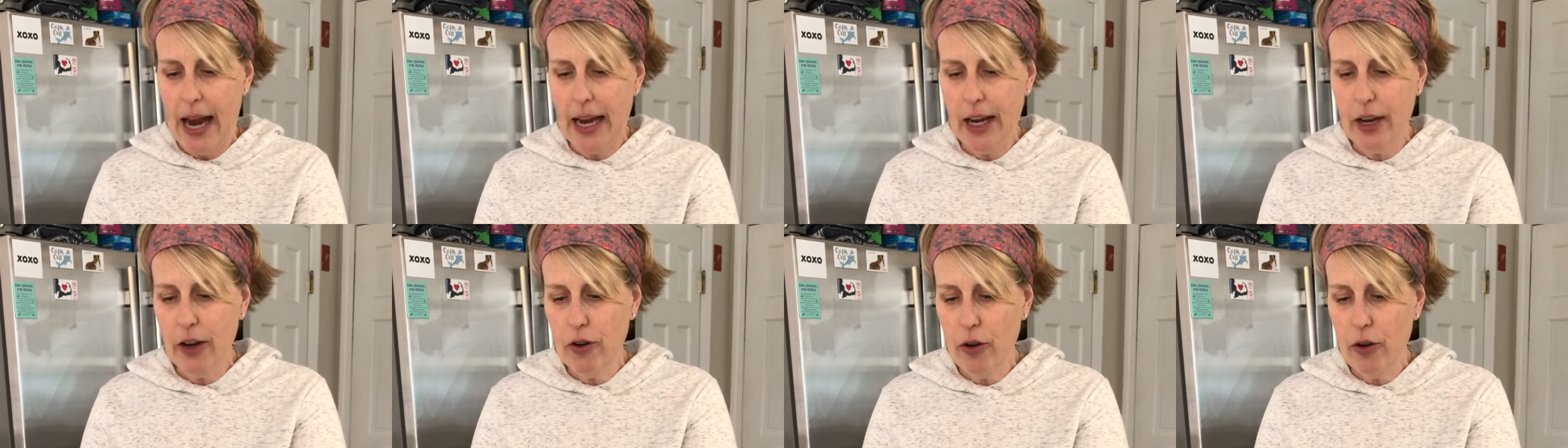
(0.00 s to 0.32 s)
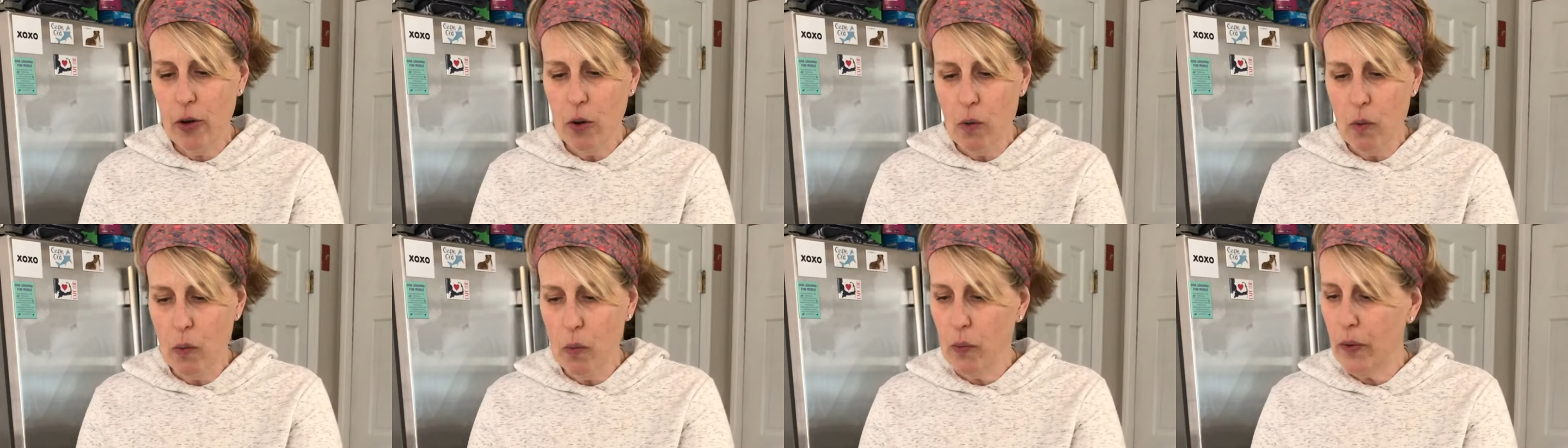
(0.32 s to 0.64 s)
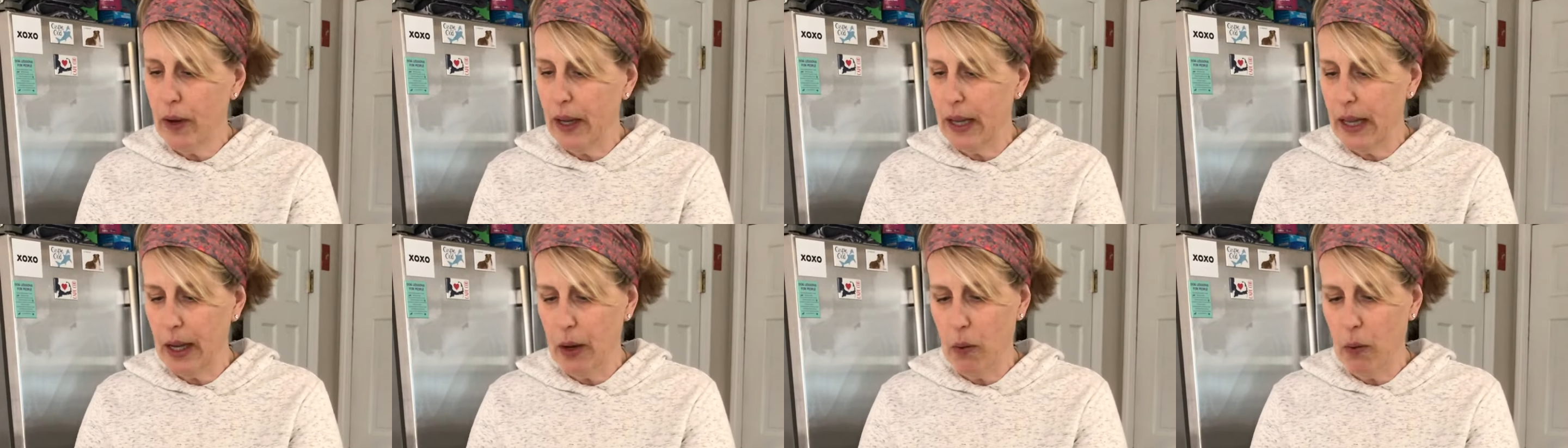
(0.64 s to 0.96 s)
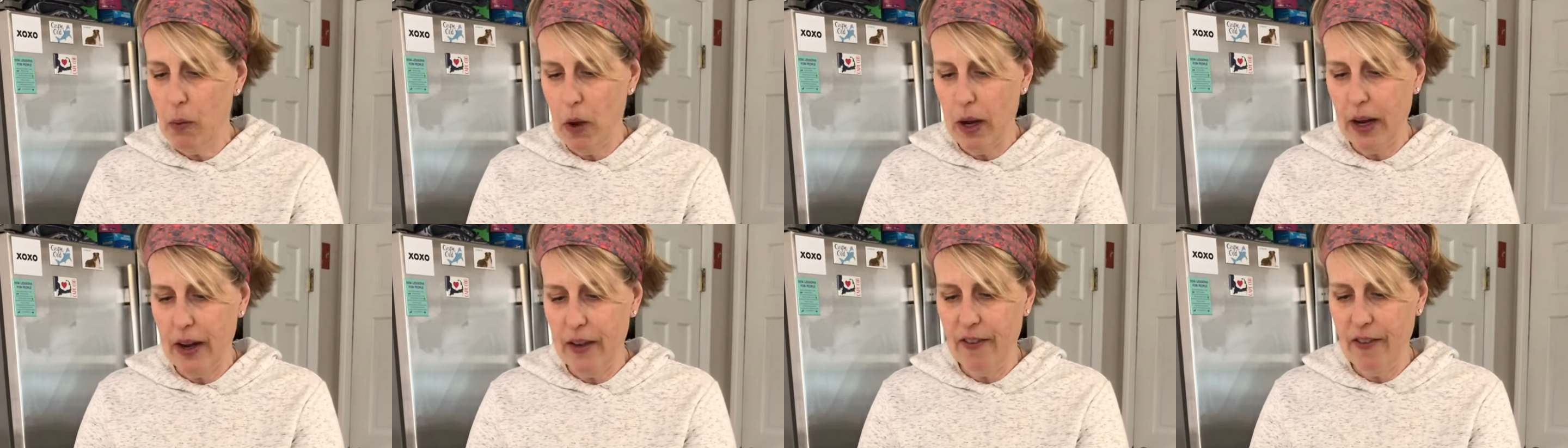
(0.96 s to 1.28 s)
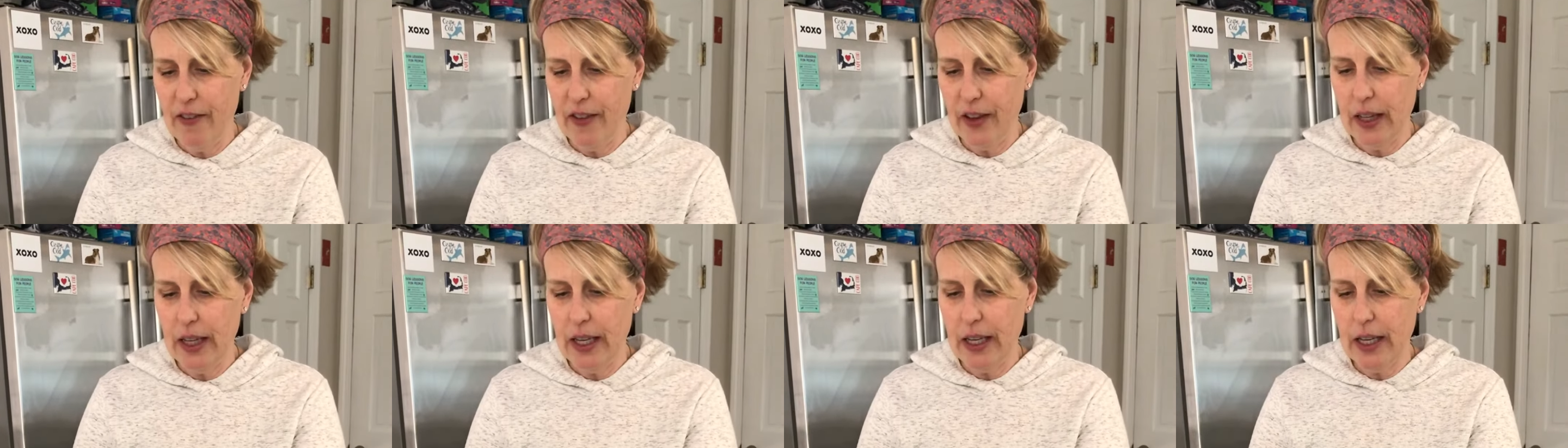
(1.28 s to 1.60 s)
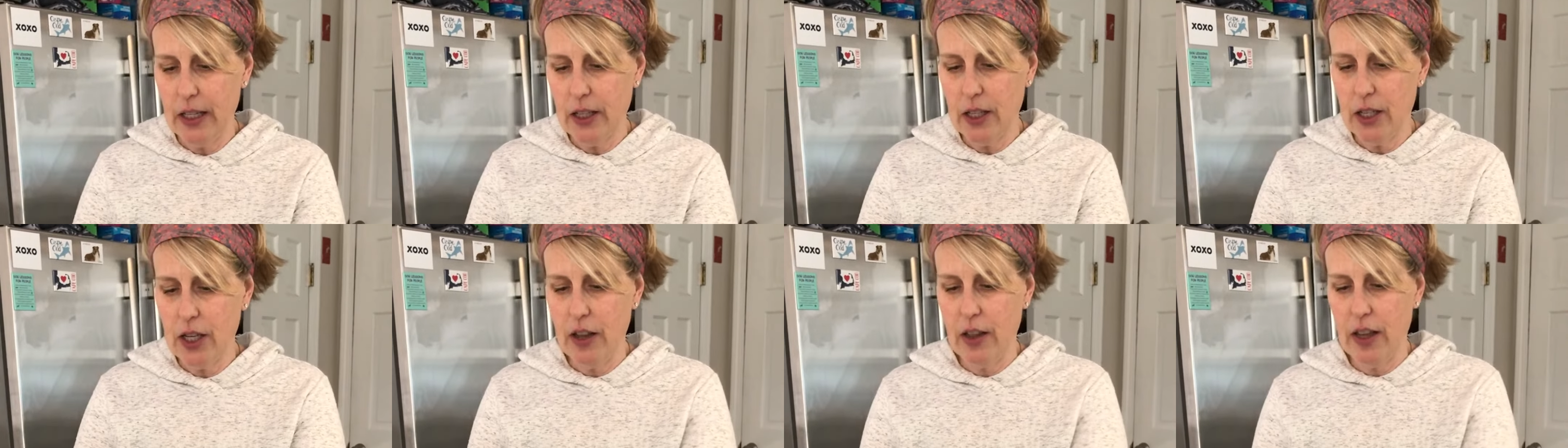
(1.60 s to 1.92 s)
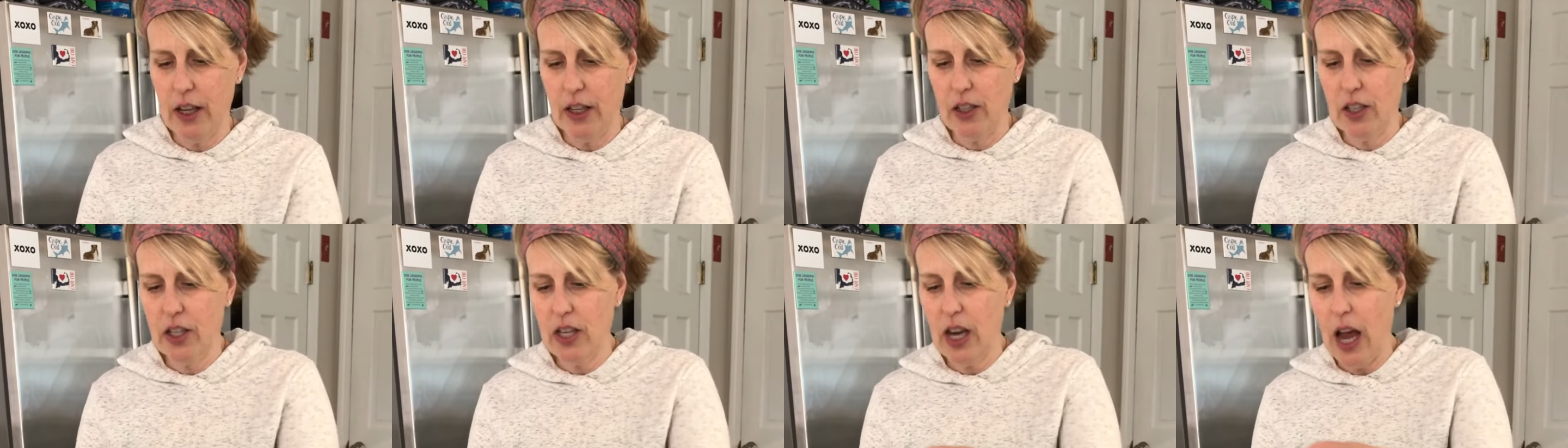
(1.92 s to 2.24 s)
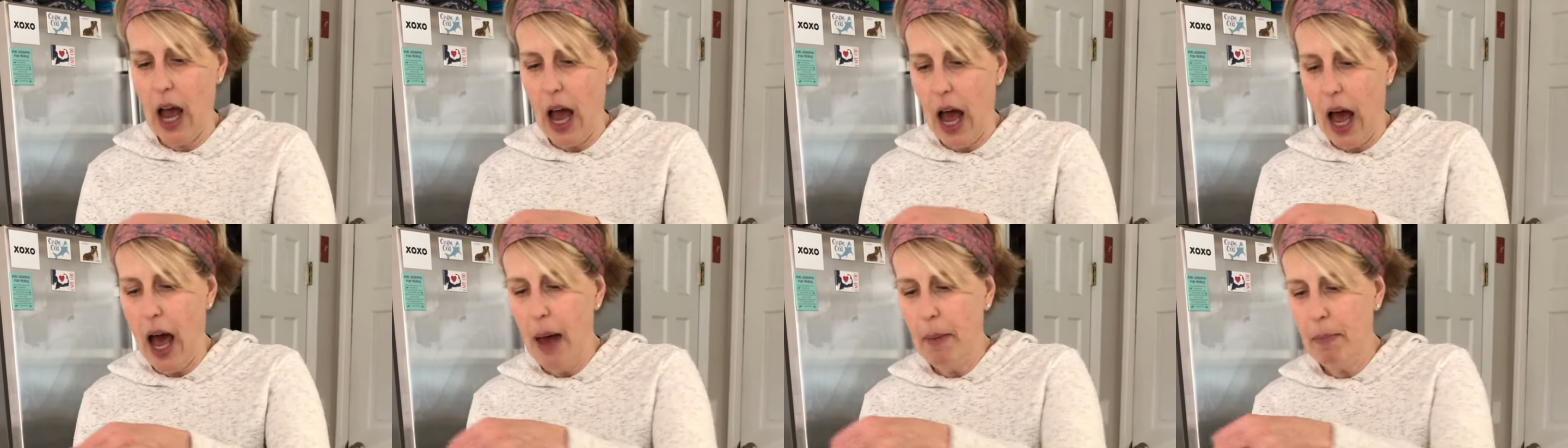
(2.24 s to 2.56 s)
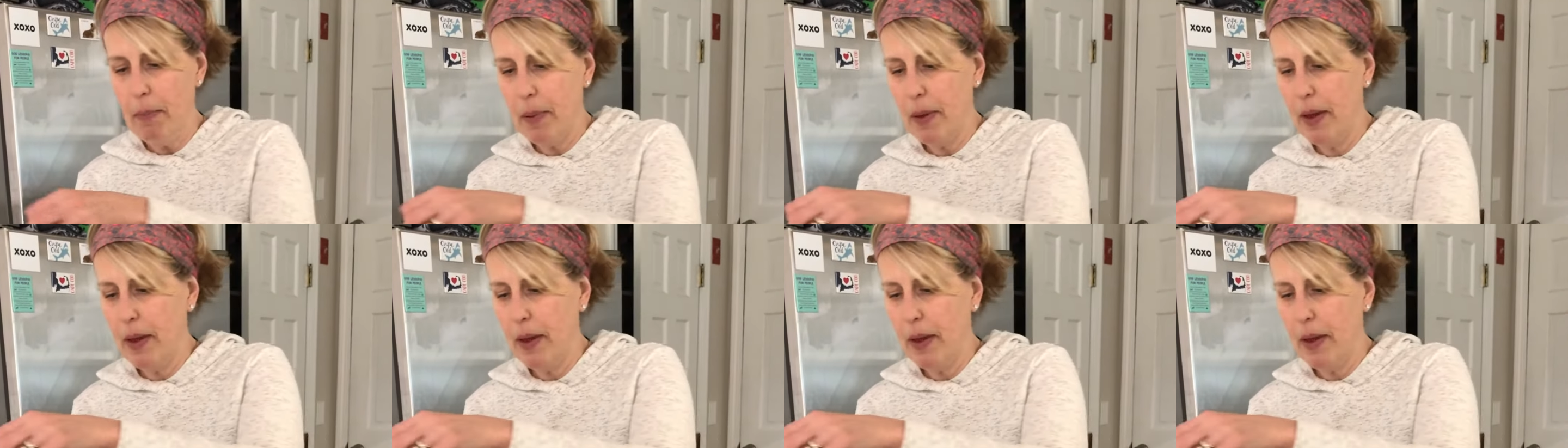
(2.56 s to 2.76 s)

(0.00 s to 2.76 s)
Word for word: And you don't really wanna fill it to the top